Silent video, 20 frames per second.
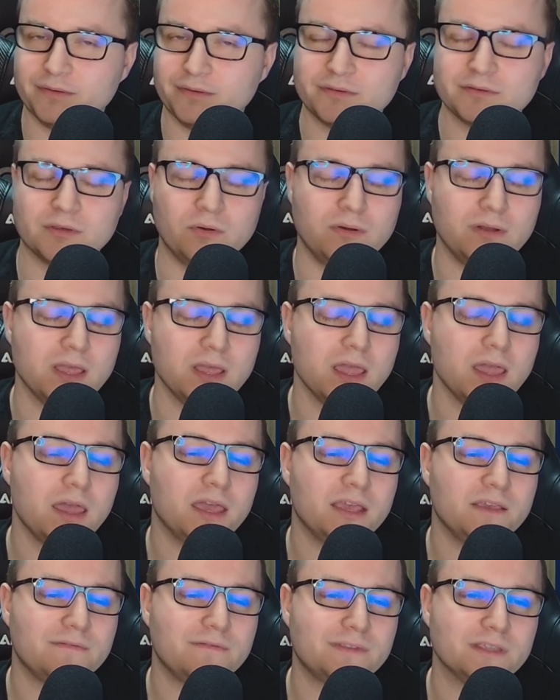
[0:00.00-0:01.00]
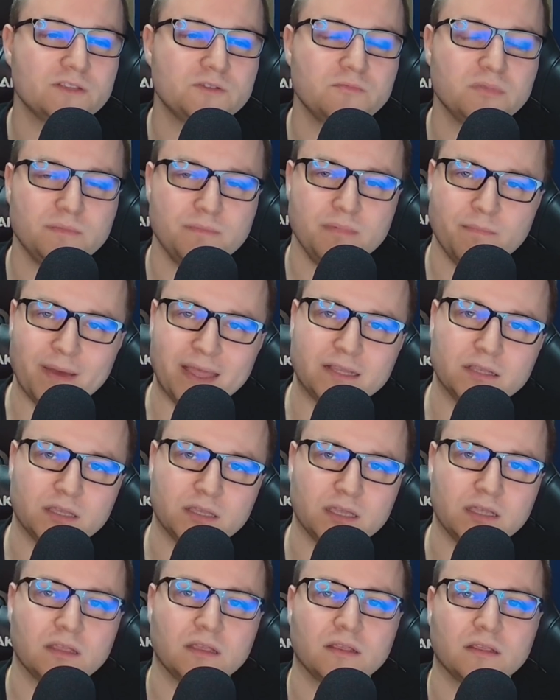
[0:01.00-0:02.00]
So if things will be better